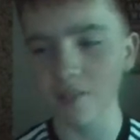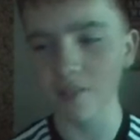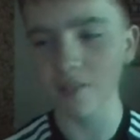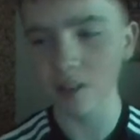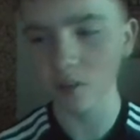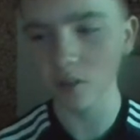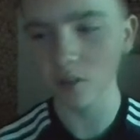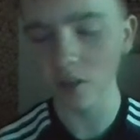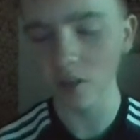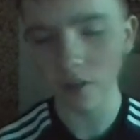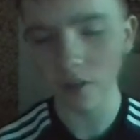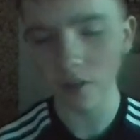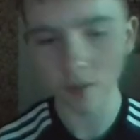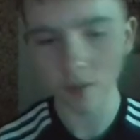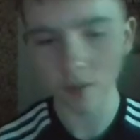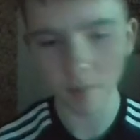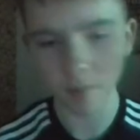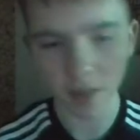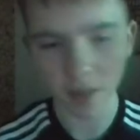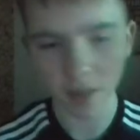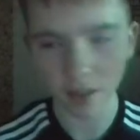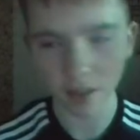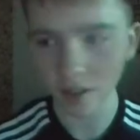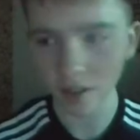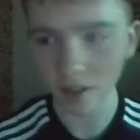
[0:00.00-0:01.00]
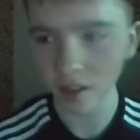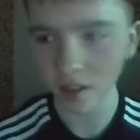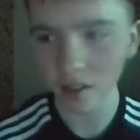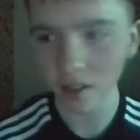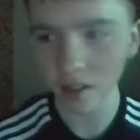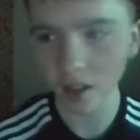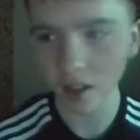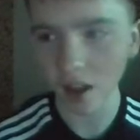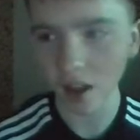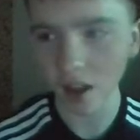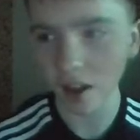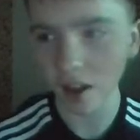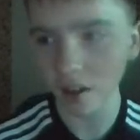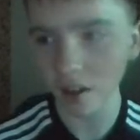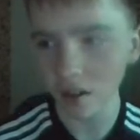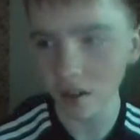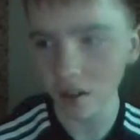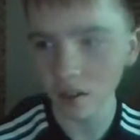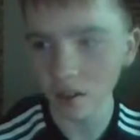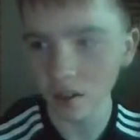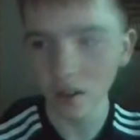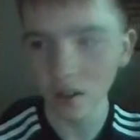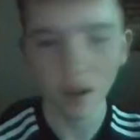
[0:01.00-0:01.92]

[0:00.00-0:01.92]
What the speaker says: around other than me and this guy.